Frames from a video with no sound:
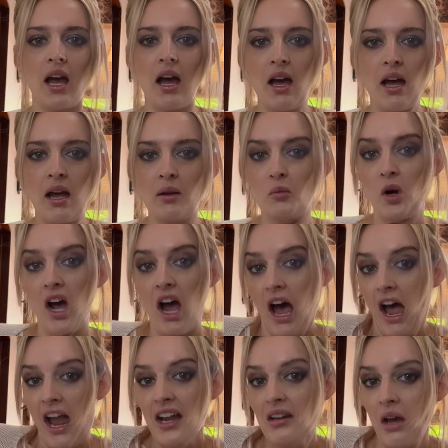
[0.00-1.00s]
on what
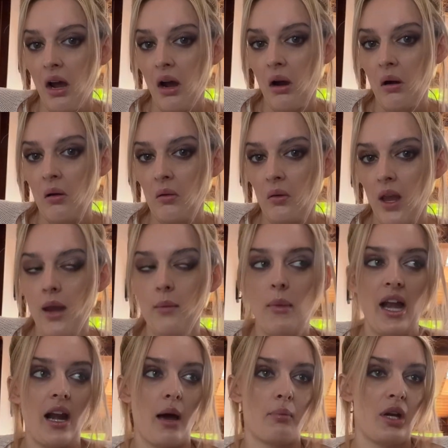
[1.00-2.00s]
I know, it
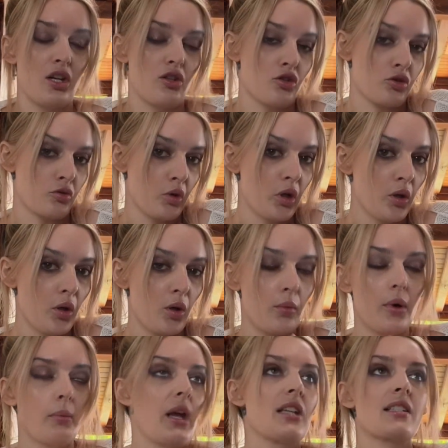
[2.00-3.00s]
may not be true,
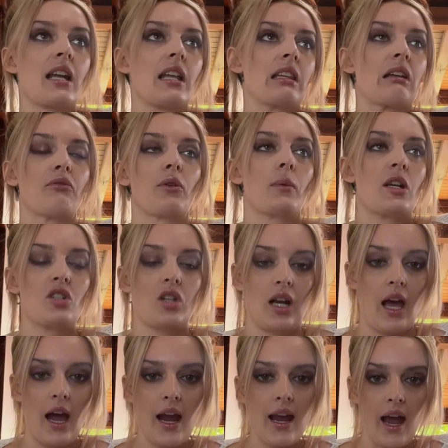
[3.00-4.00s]
but based on the information
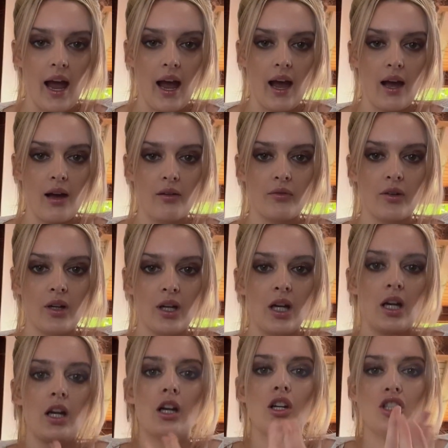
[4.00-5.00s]
I have,
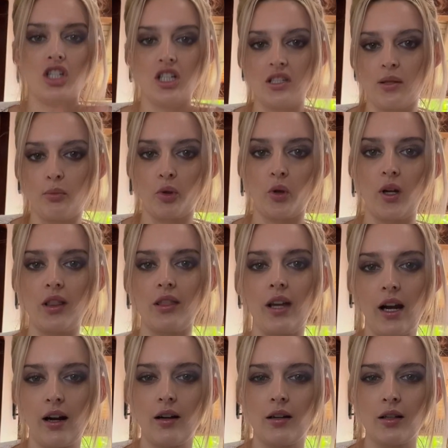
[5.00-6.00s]
she's employed
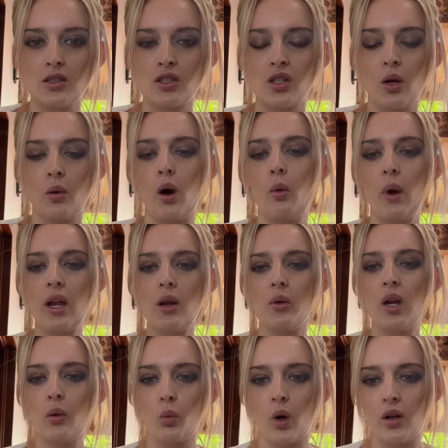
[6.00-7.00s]
there. So a way you
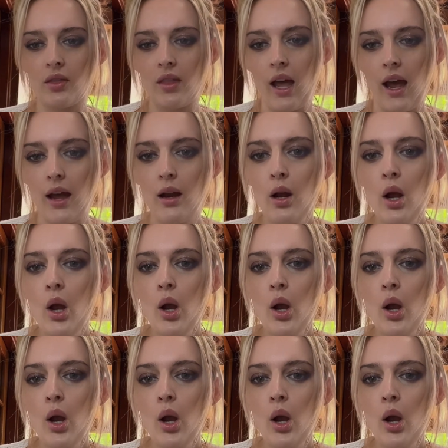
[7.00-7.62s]
can word that,